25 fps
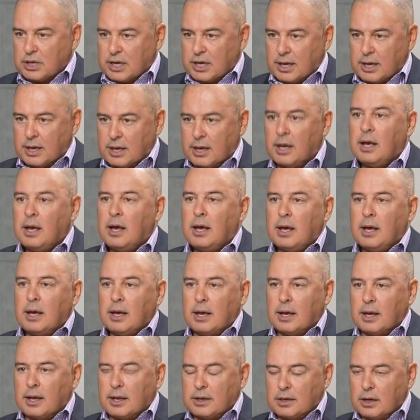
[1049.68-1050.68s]
are
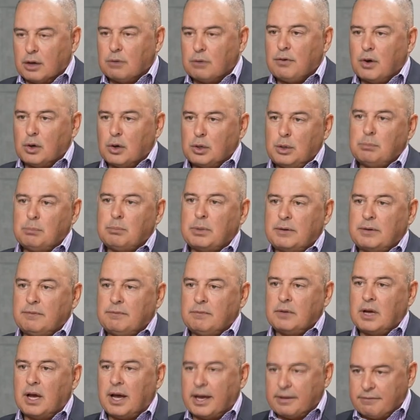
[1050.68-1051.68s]
low volume but
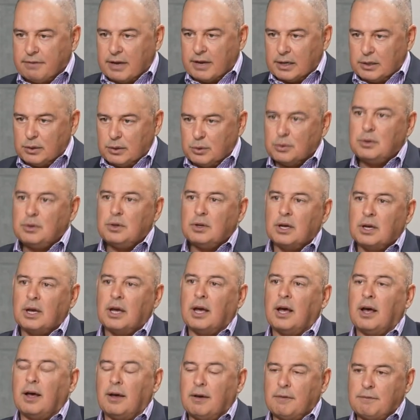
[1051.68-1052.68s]
high value
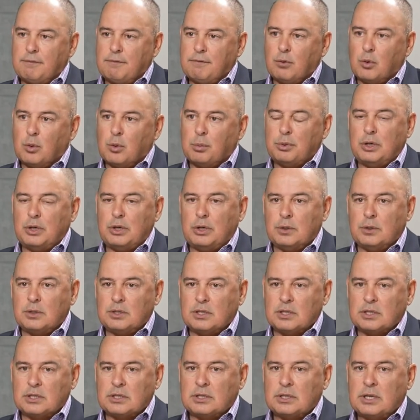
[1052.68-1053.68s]
for
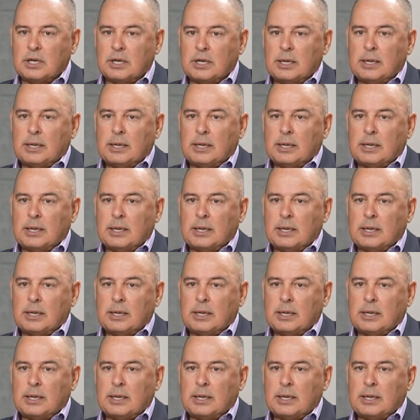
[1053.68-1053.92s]
producers.